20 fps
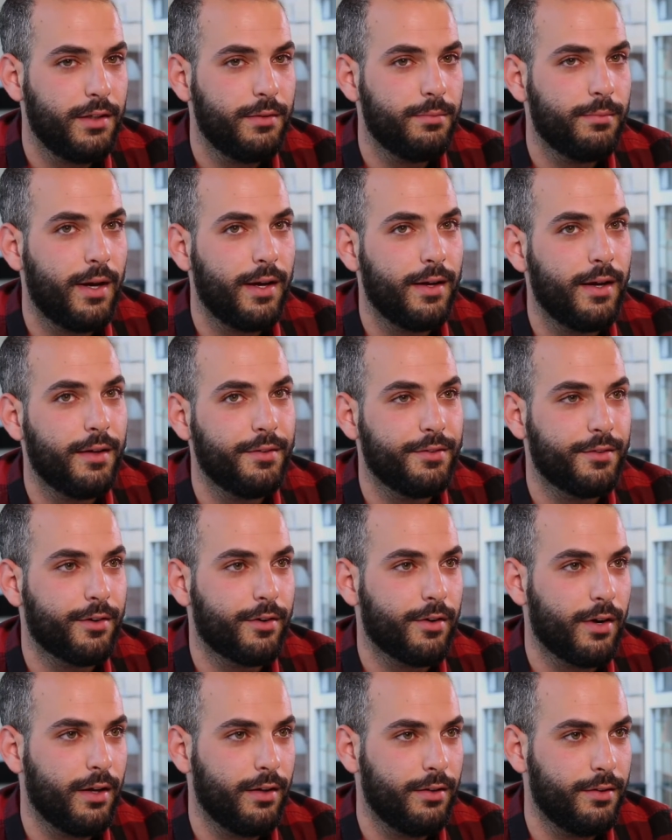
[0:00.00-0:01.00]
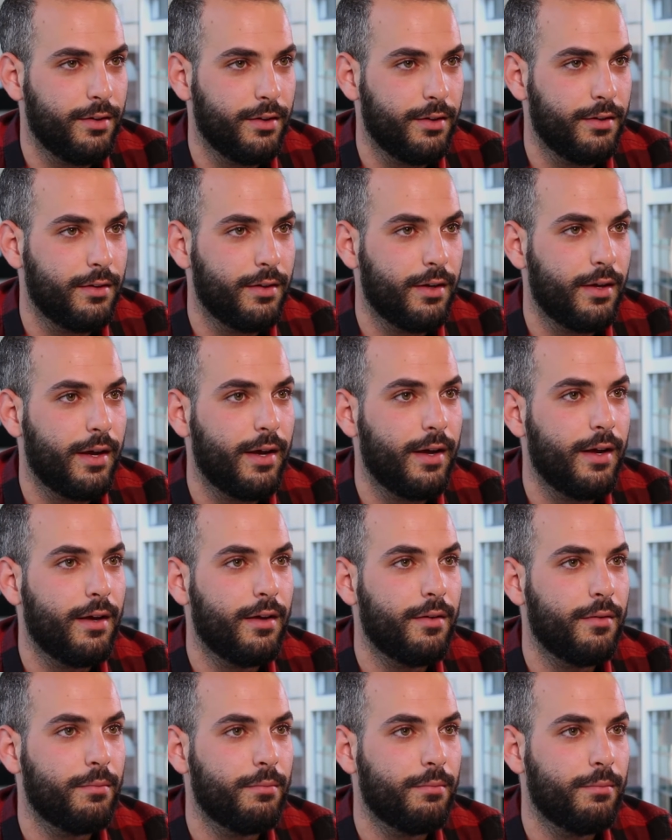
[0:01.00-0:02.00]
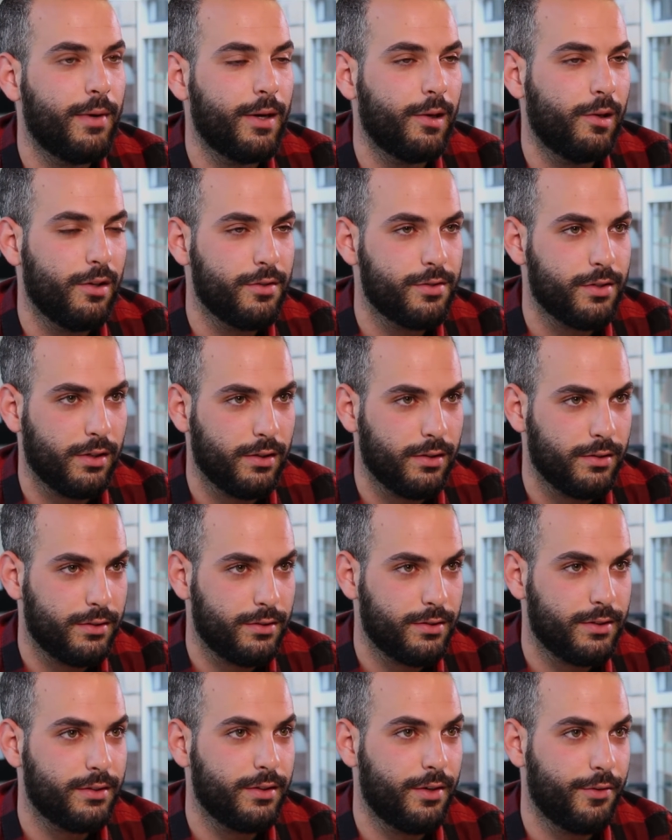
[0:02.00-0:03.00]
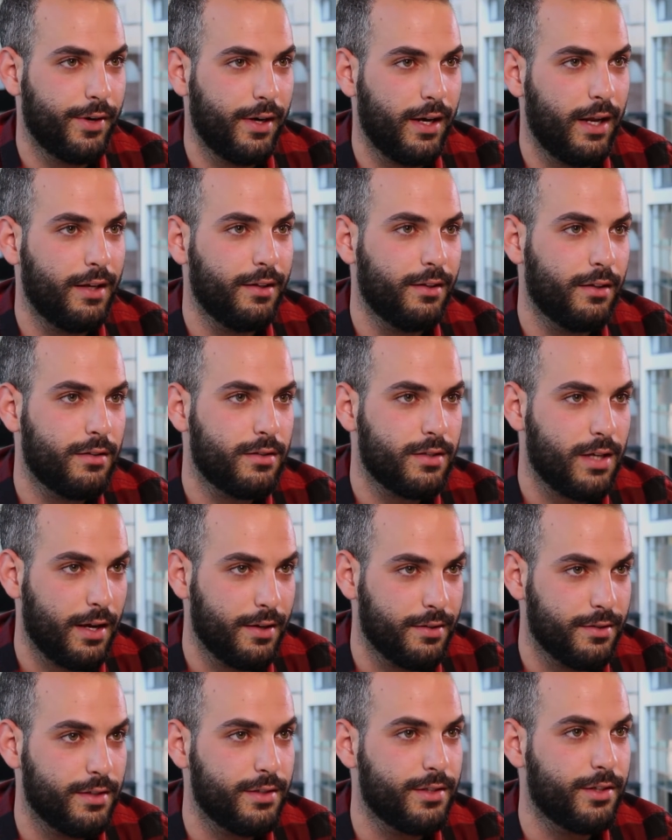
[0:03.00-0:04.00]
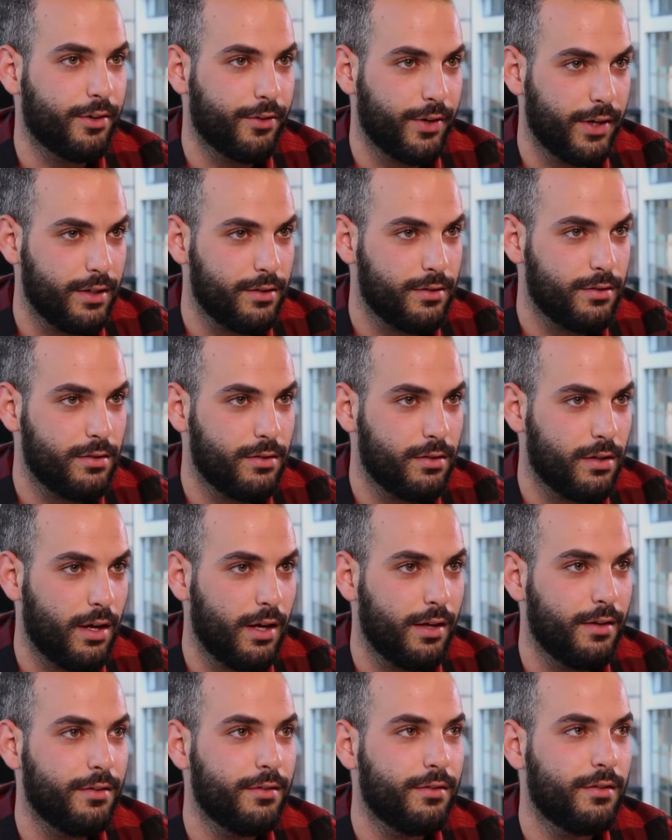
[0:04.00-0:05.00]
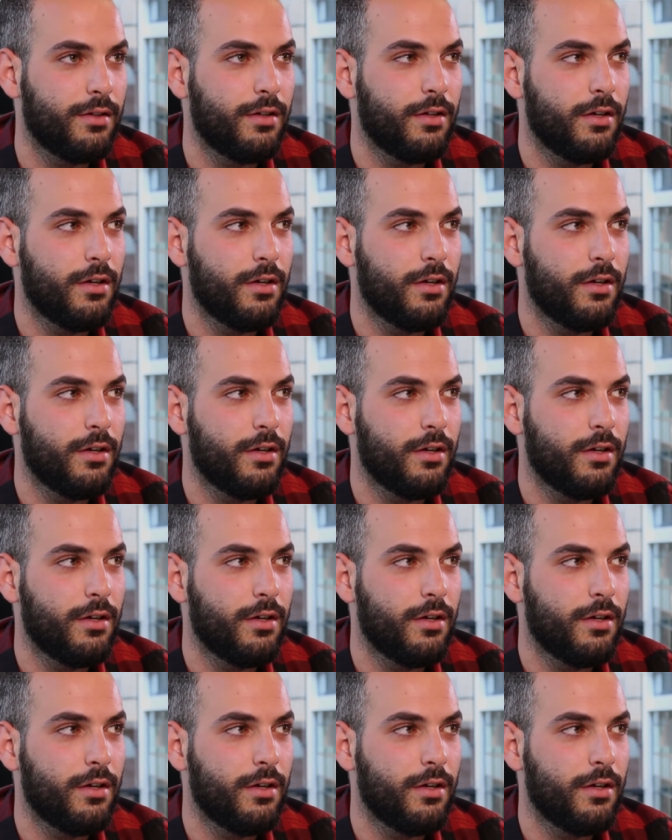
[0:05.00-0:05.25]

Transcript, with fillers: did my undergrad in biological related sciences in Greece, and